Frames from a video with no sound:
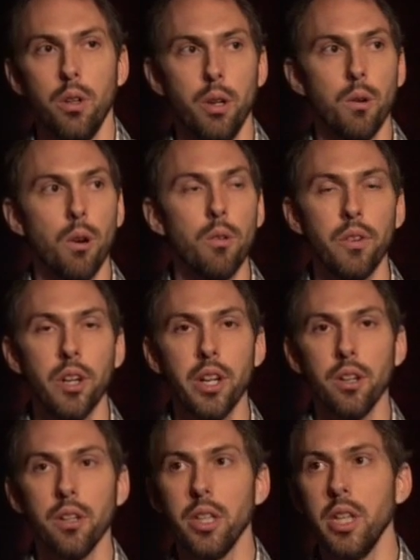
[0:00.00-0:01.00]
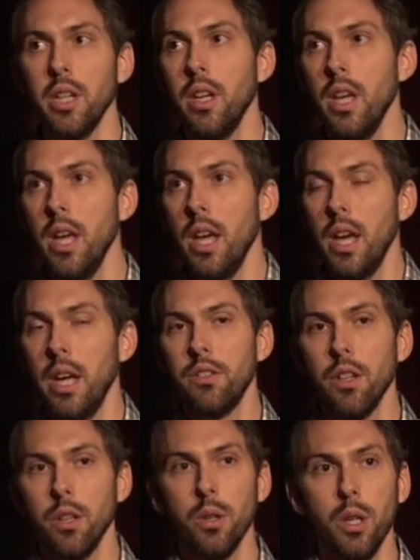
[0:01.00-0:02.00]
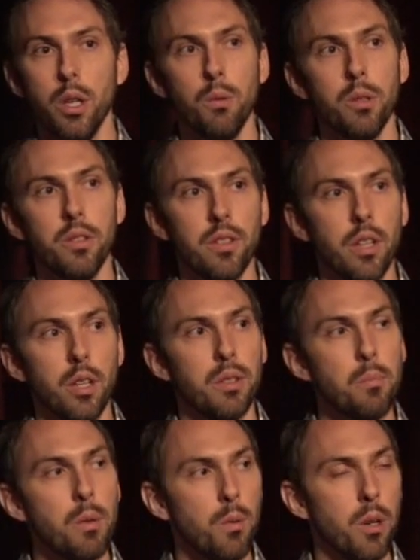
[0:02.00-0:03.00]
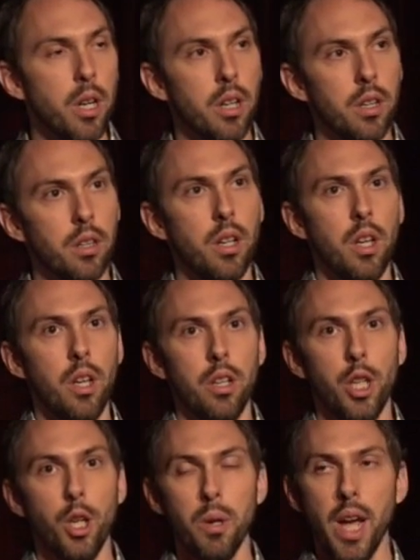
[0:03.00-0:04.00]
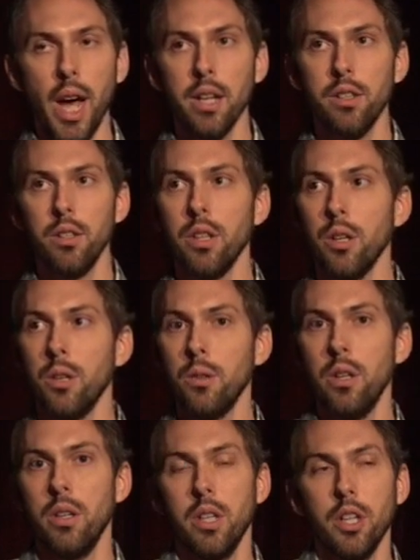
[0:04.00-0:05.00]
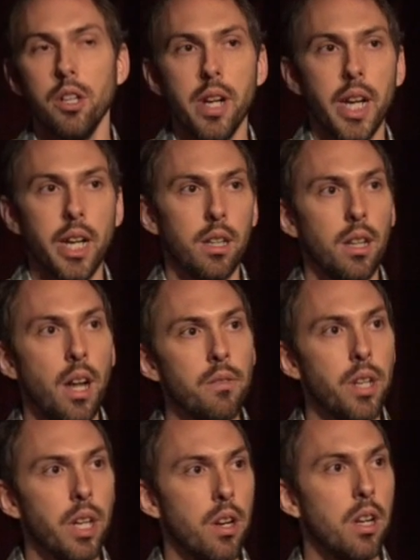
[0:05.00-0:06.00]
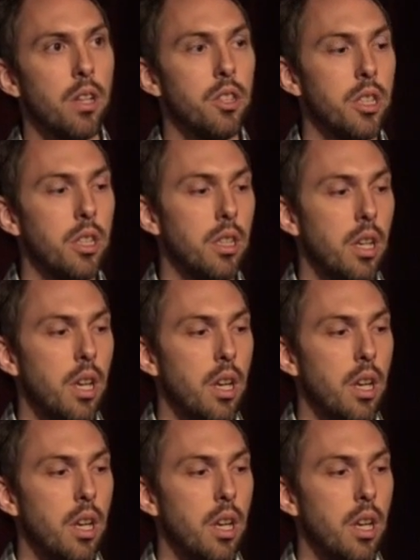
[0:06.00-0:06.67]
They were all very early. And so it was something where we had to go create a lot of technology,